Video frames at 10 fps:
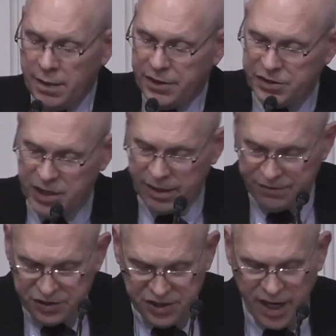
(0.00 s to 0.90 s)
the son
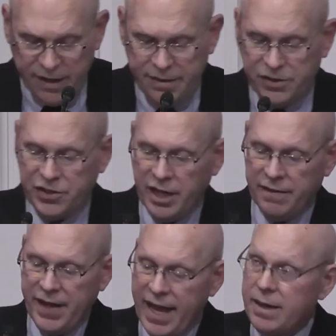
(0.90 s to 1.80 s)
of Seth, the son
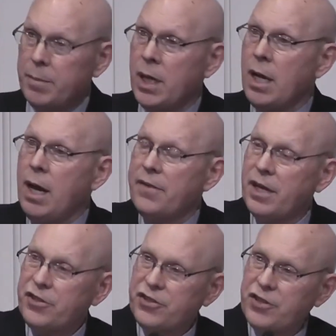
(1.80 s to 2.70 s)
of Adam,
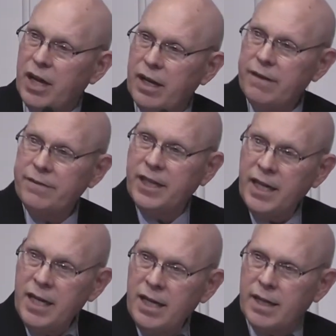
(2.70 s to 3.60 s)
the son of
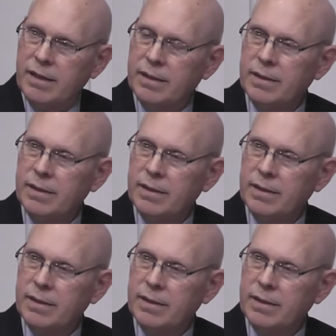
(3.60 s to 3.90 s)
God.